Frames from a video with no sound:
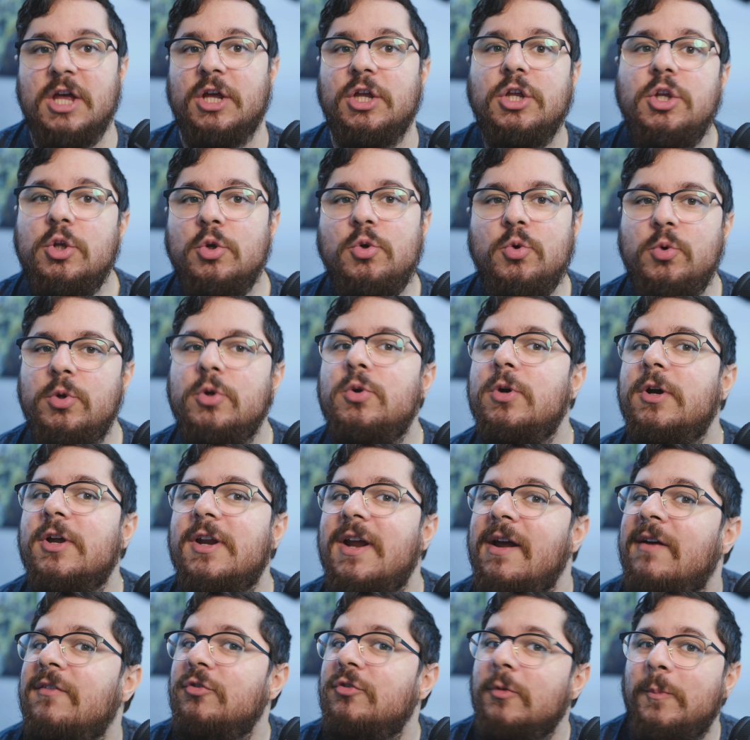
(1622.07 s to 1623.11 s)
You're going
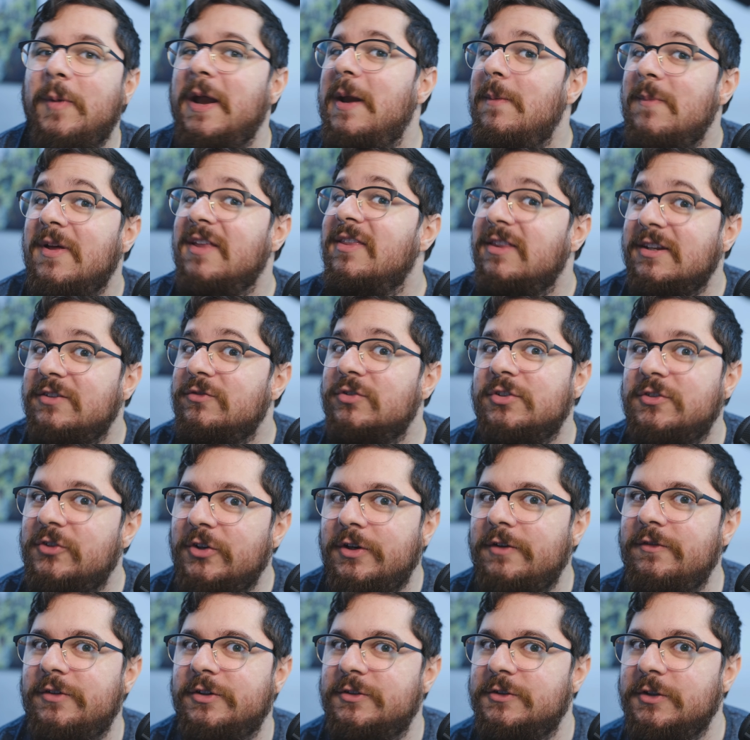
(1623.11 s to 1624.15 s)
to to pay monthly for
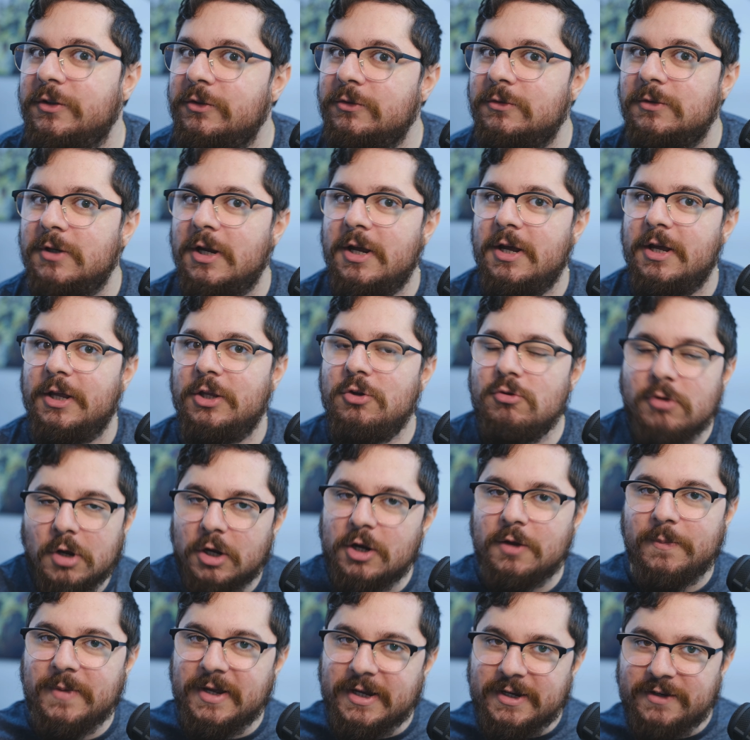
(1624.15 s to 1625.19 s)
servers, dude. You're
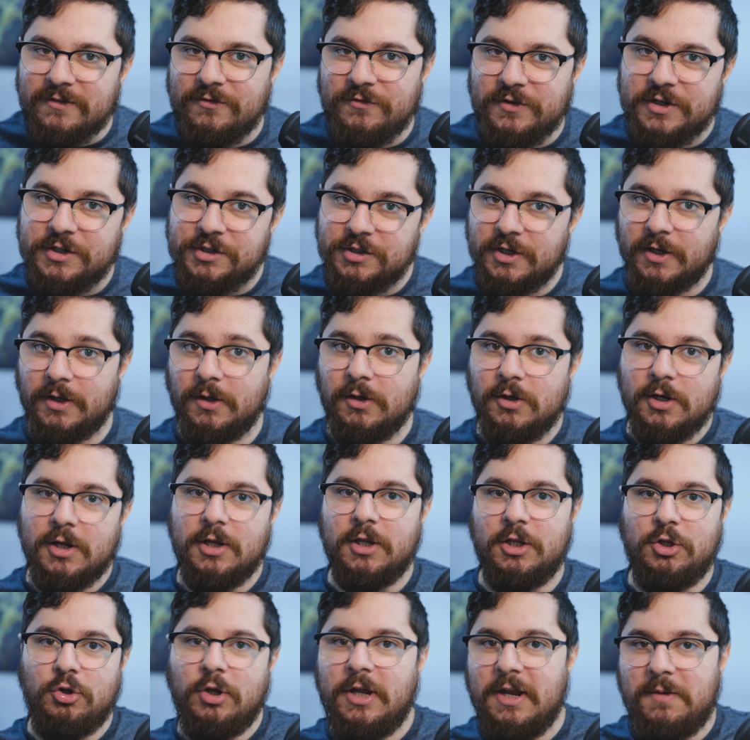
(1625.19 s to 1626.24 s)
going to make it efficient.
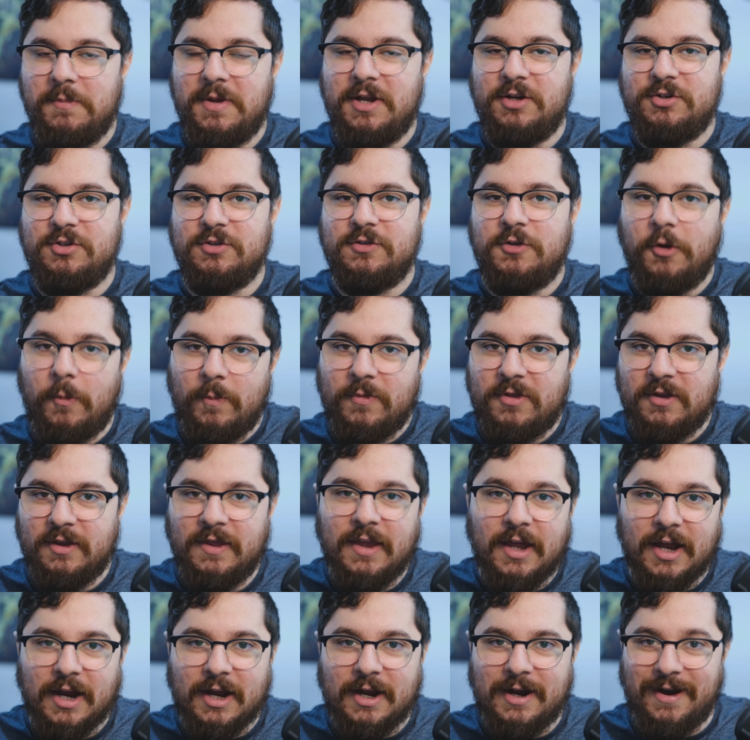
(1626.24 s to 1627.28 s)
You can make just something
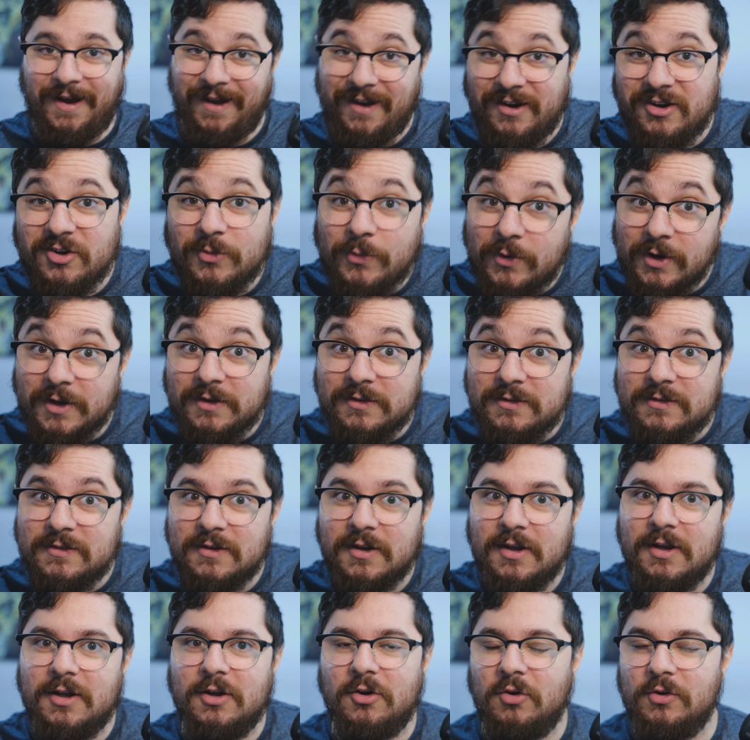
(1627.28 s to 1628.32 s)
that kind of runs
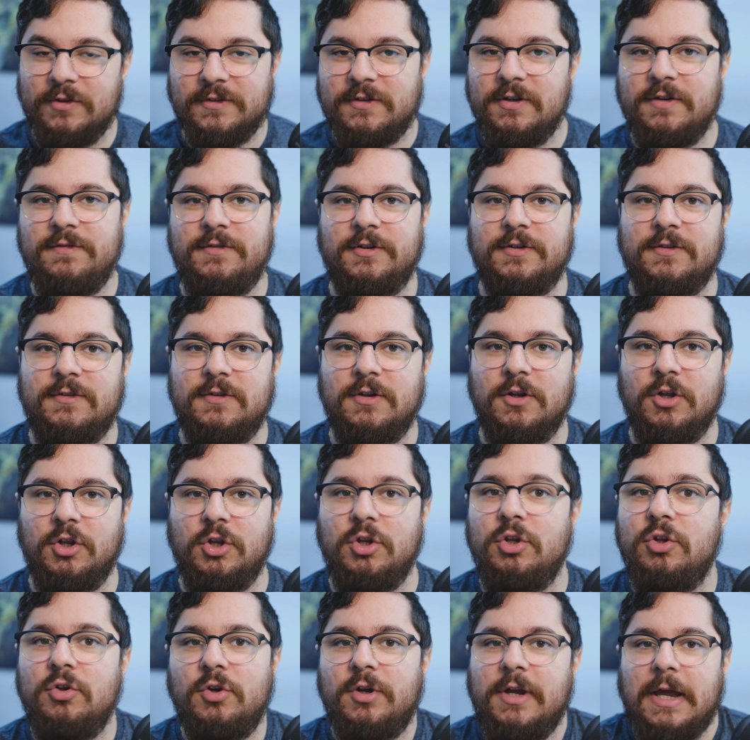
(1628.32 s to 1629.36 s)
on servers.
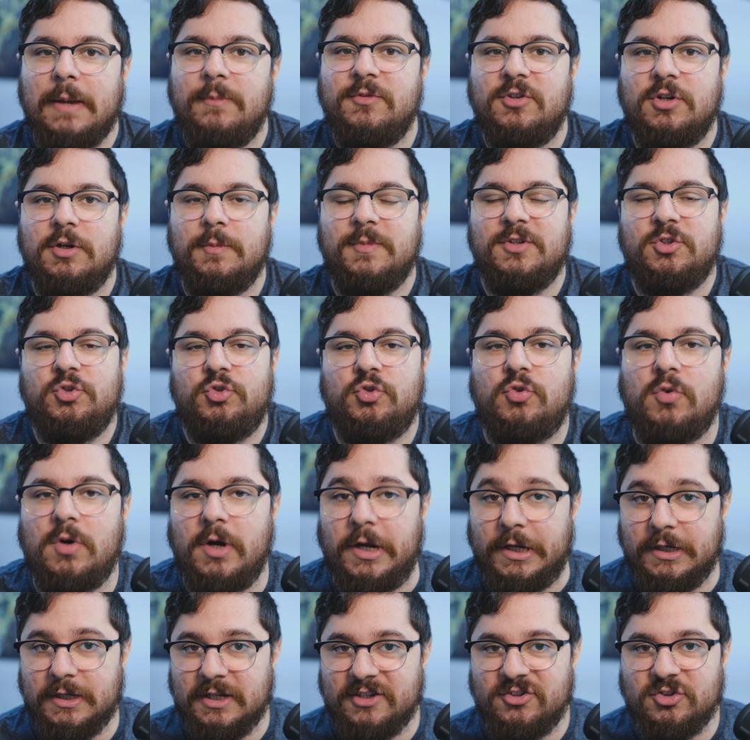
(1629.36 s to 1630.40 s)
Your game is going to be
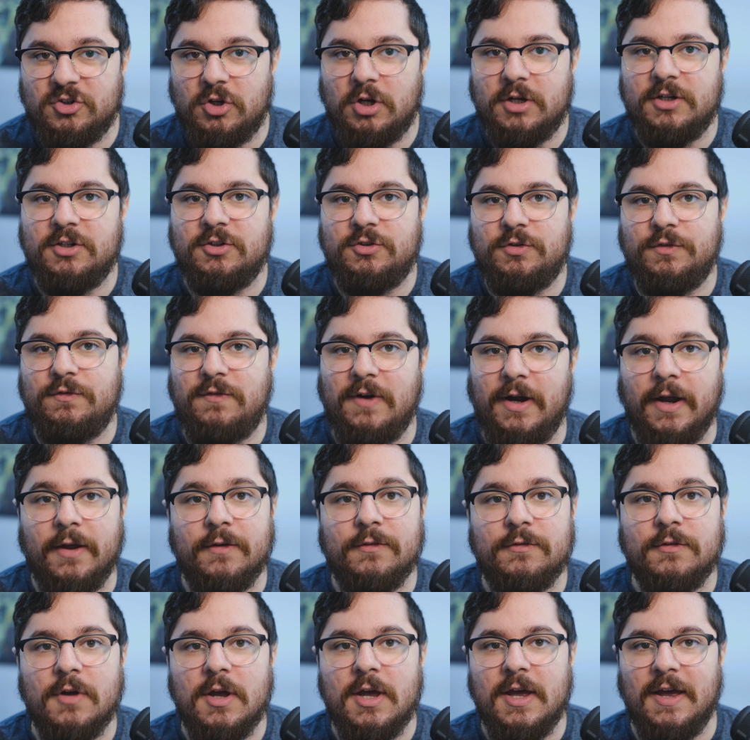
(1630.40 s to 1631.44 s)
destroyed. It's not going to
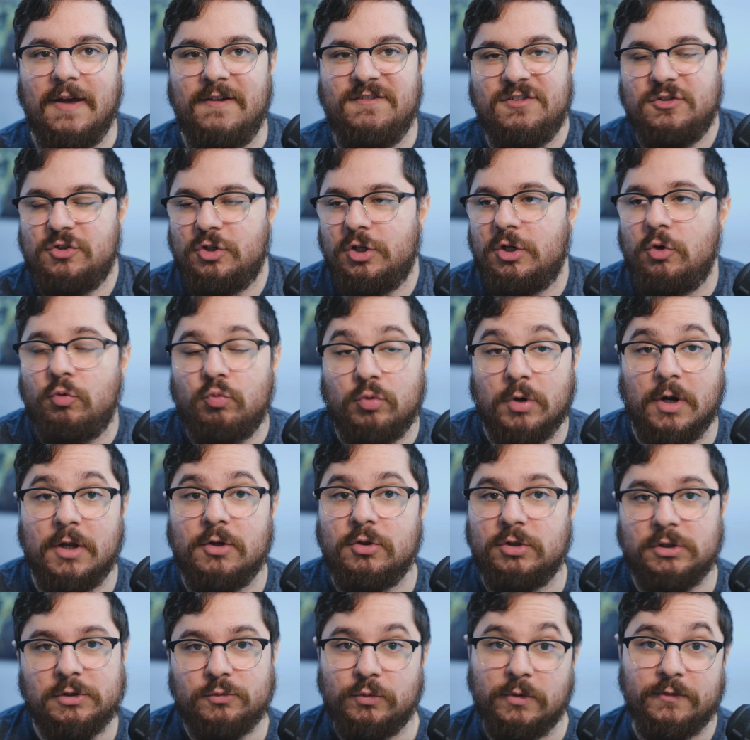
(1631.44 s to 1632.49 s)
survive. If it's going to
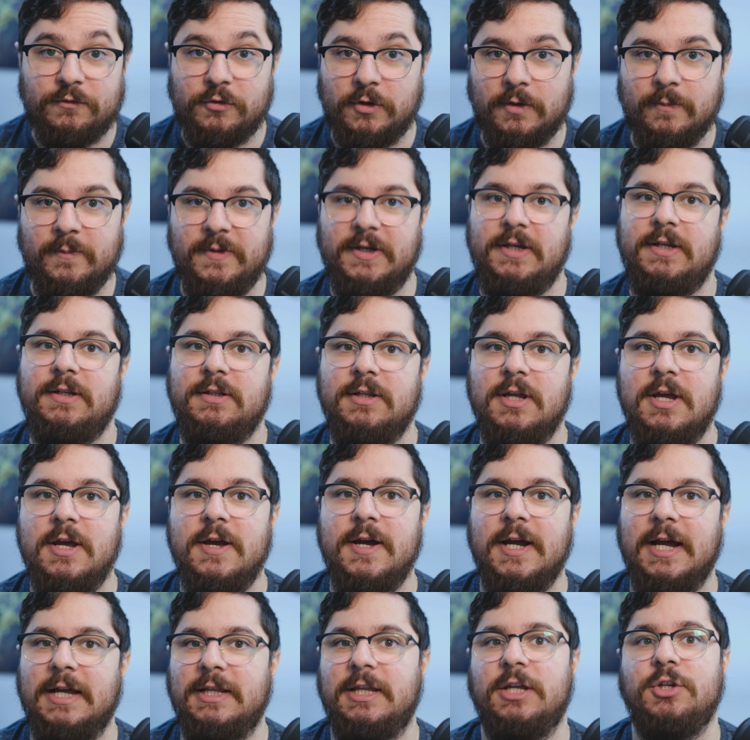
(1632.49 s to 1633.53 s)
run for a bit,
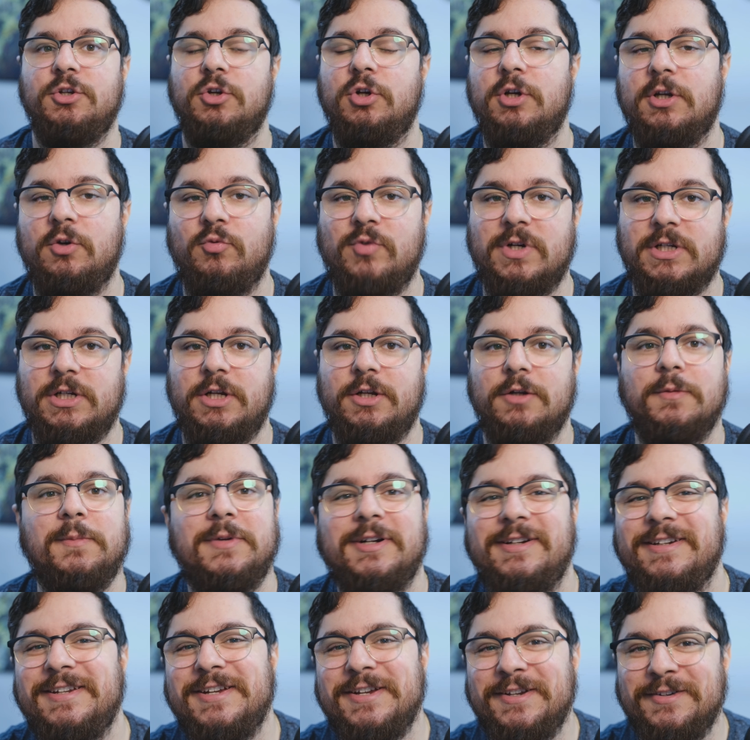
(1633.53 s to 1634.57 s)
and then you're going to run out of
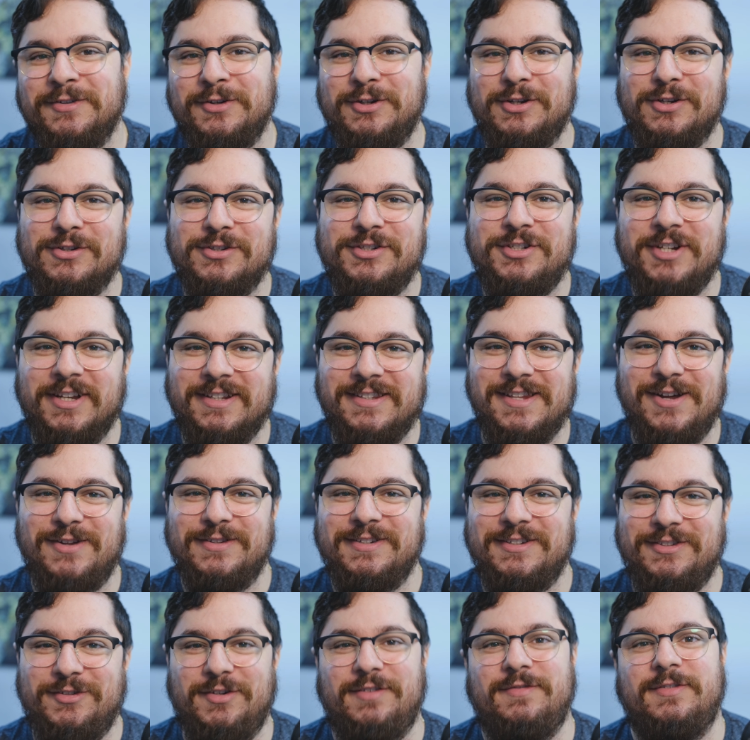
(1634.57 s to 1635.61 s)
money and shut down
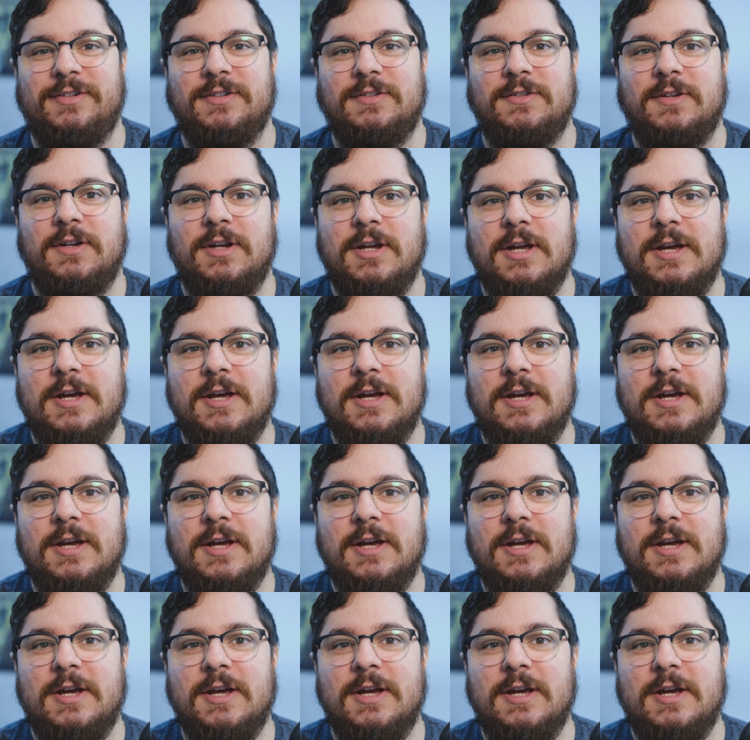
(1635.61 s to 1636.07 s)
the servers.